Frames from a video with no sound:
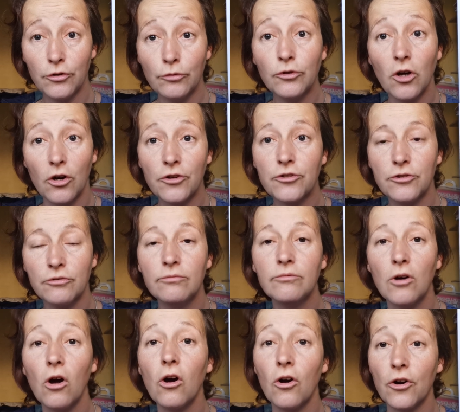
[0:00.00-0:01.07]
you thought you
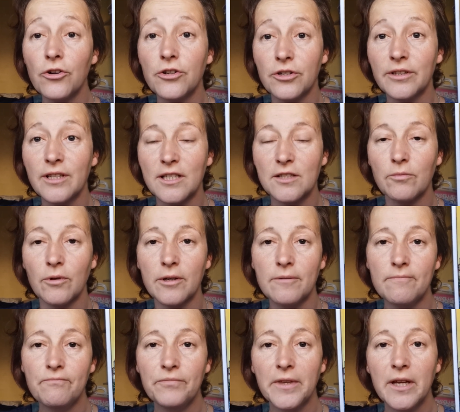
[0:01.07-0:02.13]
ordered this one
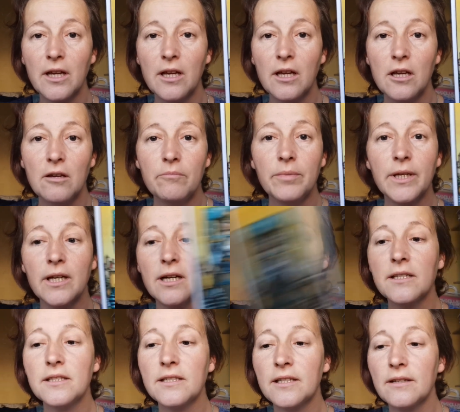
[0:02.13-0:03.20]

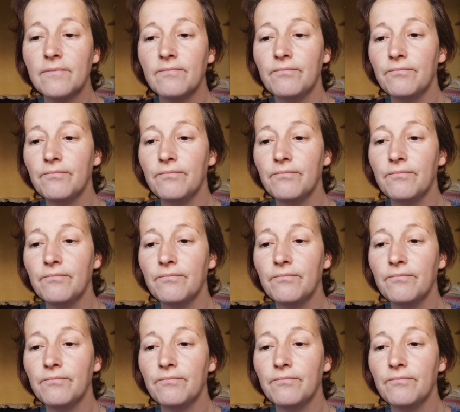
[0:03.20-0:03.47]
because